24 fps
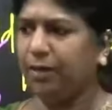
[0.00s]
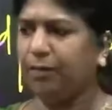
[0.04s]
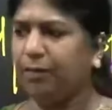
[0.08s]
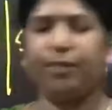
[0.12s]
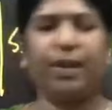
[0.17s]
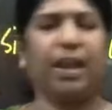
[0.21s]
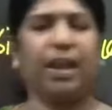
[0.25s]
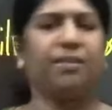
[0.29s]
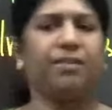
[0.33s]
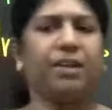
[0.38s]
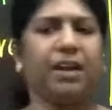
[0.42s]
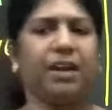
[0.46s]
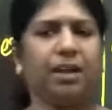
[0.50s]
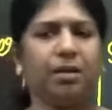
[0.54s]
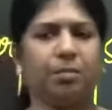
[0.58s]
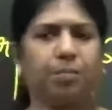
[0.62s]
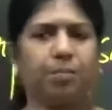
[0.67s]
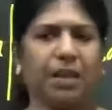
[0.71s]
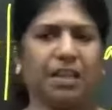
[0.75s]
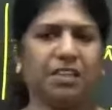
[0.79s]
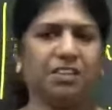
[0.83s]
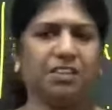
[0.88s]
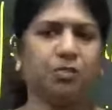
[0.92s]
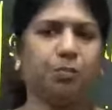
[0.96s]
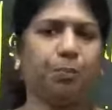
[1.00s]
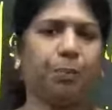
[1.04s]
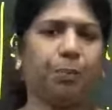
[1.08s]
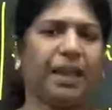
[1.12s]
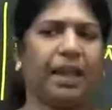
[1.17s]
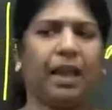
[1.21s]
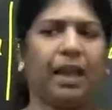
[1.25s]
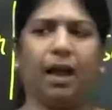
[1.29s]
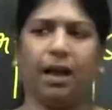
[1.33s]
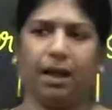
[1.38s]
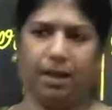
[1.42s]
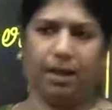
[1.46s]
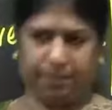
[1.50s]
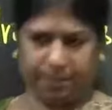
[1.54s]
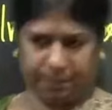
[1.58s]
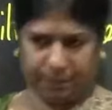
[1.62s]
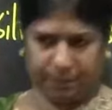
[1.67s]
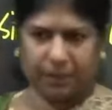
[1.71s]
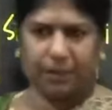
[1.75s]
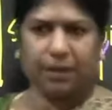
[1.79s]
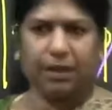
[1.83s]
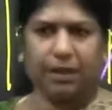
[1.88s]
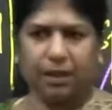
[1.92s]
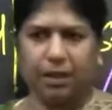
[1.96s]
Favorite means Priya.
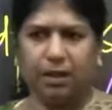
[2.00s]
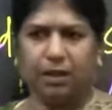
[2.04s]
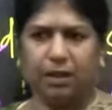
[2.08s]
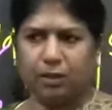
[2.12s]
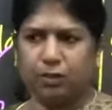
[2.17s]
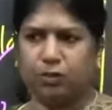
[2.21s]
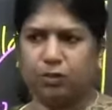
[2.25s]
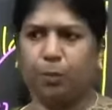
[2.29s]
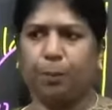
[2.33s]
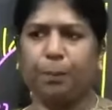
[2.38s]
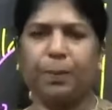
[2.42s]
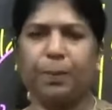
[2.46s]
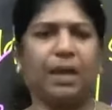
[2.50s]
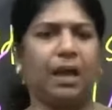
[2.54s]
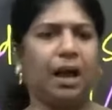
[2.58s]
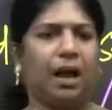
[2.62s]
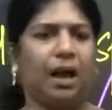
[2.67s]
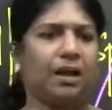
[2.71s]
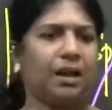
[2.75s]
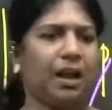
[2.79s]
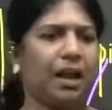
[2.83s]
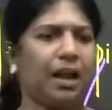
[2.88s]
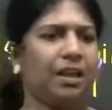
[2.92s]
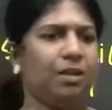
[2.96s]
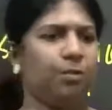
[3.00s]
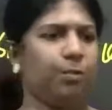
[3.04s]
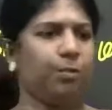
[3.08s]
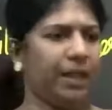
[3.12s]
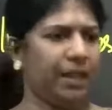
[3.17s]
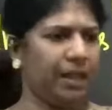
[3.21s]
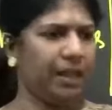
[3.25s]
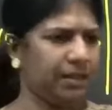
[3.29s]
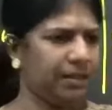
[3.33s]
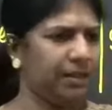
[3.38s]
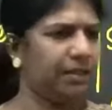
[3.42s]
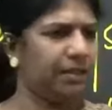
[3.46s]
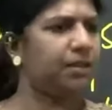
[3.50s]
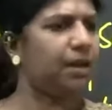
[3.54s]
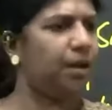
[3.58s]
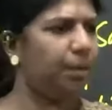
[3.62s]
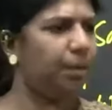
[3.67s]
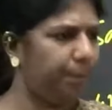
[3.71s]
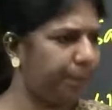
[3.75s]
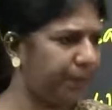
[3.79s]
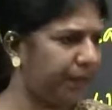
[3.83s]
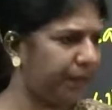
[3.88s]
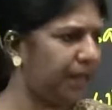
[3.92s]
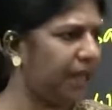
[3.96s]
So Priya. The
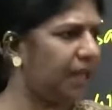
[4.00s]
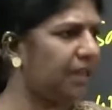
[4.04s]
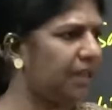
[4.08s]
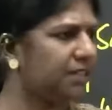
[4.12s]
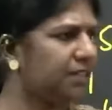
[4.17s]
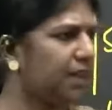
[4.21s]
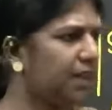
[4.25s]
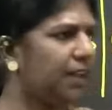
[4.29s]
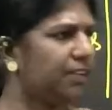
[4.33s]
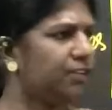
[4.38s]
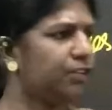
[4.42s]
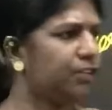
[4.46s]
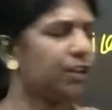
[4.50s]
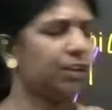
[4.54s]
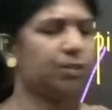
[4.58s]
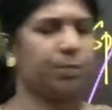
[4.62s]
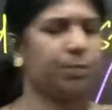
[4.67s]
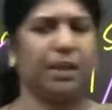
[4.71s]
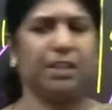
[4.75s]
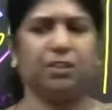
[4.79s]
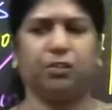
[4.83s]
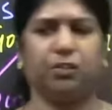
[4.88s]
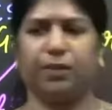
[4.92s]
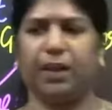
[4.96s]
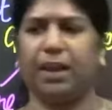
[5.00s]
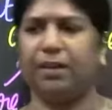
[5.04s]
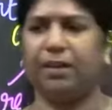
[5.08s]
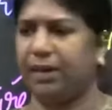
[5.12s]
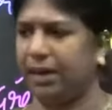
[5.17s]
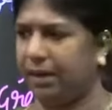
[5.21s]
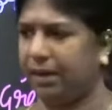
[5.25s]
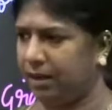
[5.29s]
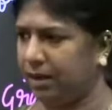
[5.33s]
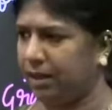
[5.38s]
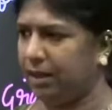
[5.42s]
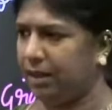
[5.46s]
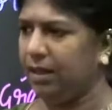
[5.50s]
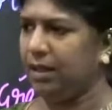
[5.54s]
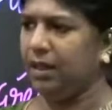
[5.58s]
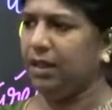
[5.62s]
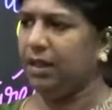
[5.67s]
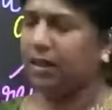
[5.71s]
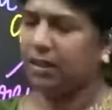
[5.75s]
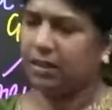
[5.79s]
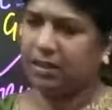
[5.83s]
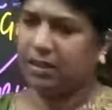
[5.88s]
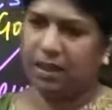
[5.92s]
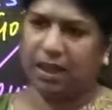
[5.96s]
term Priya in Sanskrit means favorite.
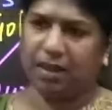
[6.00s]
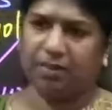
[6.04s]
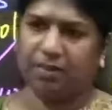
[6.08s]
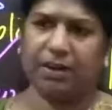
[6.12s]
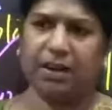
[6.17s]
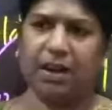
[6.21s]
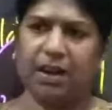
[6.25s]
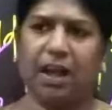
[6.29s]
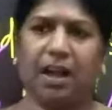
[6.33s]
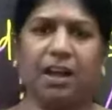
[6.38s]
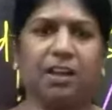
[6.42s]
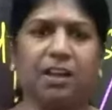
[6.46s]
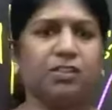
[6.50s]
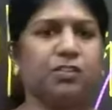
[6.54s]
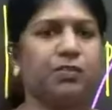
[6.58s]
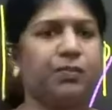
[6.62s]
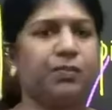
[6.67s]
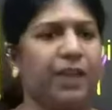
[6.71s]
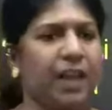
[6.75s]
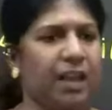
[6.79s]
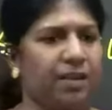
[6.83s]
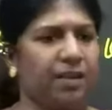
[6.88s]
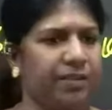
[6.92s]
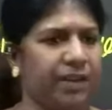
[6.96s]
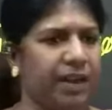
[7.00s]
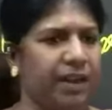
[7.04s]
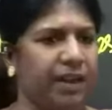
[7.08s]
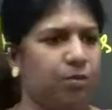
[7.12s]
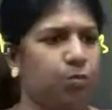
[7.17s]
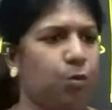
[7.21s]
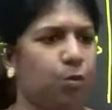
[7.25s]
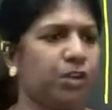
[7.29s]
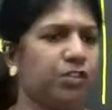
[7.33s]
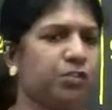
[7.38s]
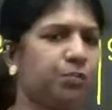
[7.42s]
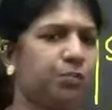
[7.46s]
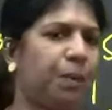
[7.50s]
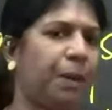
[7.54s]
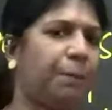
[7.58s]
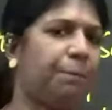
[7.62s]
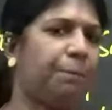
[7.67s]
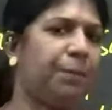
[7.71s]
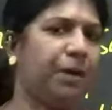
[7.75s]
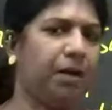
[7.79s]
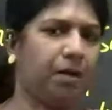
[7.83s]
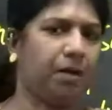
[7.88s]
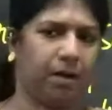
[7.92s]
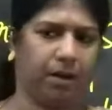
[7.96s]
Yavana's favorite was
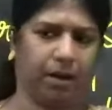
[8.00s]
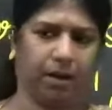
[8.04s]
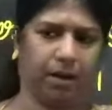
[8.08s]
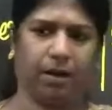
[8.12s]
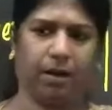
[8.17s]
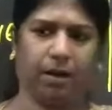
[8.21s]
pepper.